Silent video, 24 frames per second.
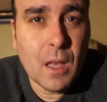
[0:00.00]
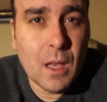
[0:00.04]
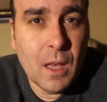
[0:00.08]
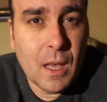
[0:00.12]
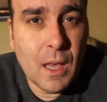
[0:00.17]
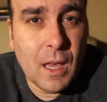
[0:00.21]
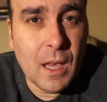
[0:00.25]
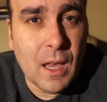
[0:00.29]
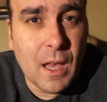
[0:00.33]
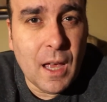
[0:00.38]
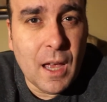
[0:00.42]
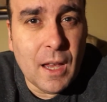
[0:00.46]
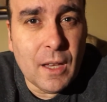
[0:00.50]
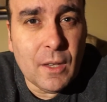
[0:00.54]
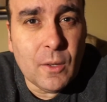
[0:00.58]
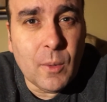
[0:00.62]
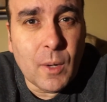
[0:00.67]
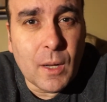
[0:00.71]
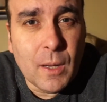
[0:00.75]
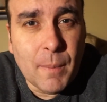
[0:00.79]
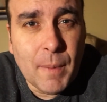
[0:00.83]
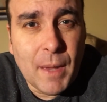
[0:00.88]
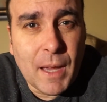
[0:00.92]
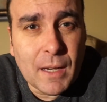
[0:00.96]
Hey guys,
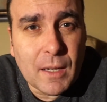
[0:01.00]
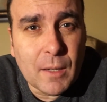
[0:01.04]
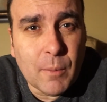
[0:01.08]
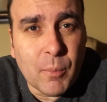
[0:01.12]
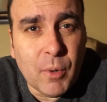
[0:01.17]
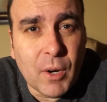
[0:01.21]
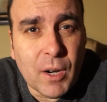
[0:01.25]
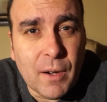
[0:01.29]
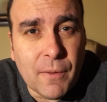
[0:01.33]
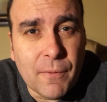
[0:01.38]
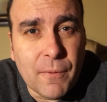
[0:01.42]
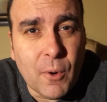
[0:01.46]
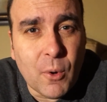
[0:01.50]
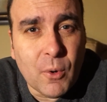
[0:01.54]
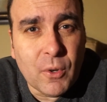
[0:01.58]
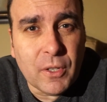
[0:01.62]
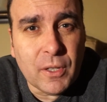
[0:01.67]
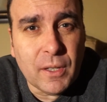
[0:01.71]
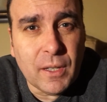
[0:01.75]
welcome back to Brighter Folks.